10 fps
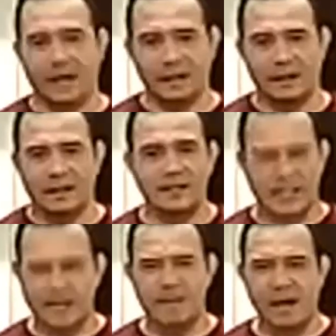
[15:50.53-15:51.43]
Just
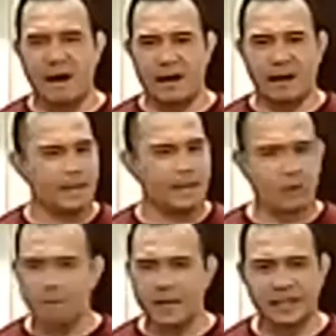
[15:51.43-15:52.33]
similar, but
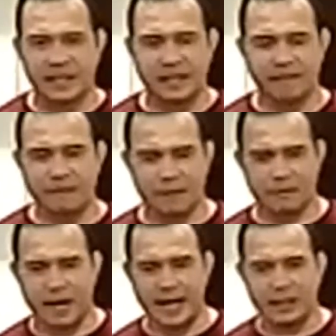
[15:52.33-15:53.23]
completely different,
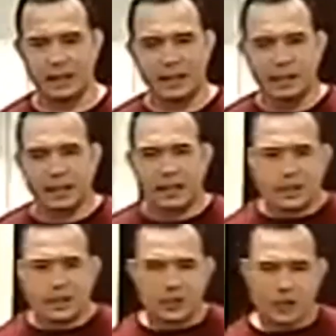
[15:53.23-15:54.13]
right?
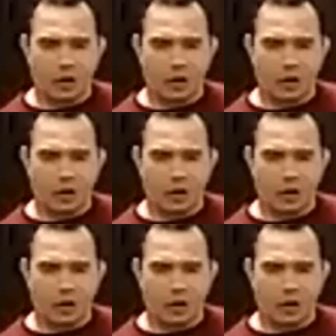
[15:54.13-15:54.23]
So